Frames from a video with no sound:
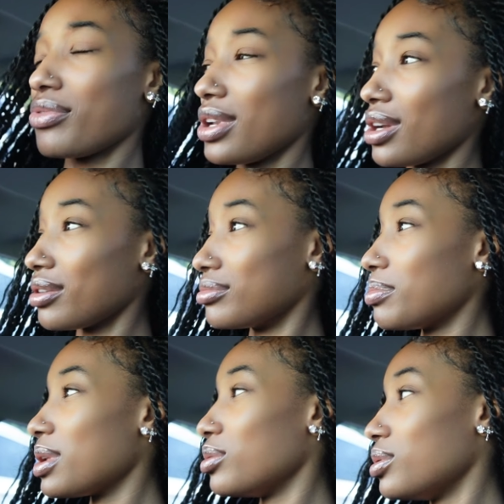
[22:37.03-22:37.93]
video. I'm
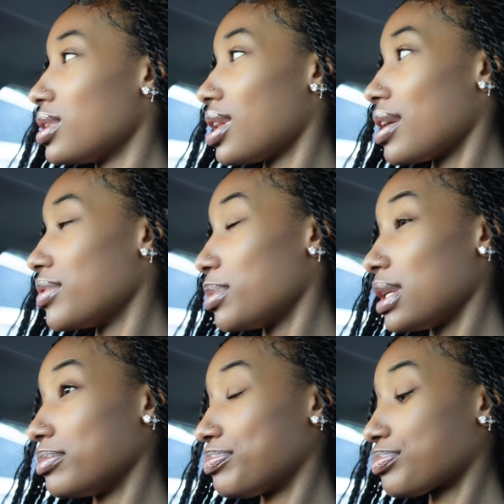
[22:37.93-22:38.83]
gonna do another life
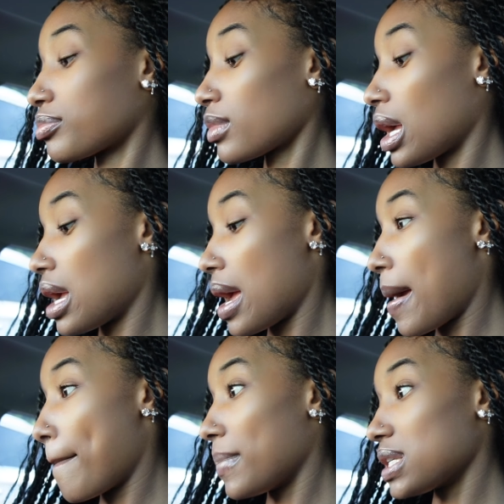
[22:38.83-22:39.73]
update.
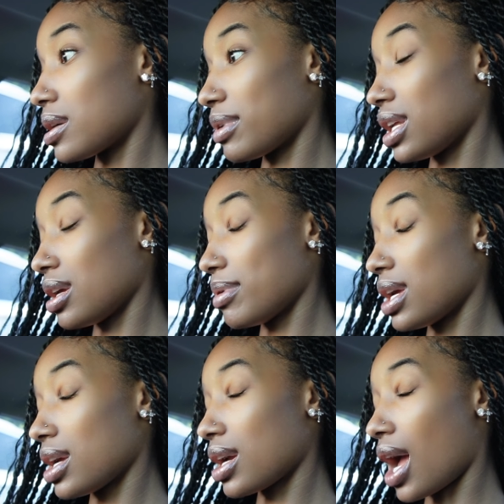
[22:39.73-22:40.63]
But y'all, I'm about to head
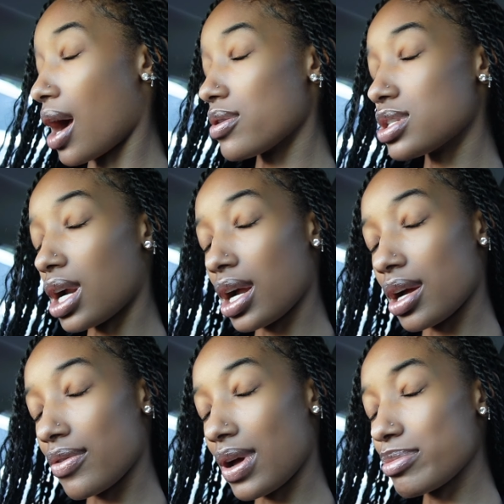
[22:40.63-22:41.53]
back, hour
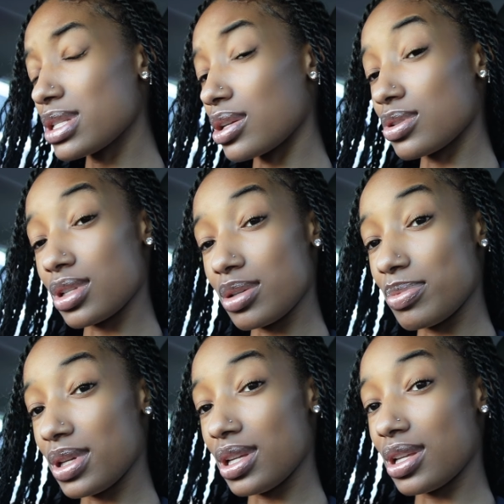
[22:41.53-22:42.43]
drive. I'm so
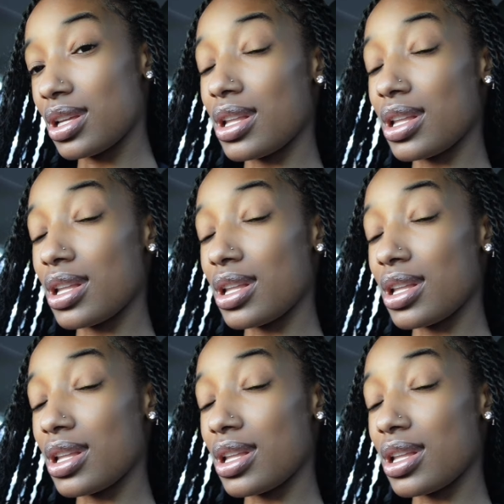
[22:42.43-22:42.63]
sleepy.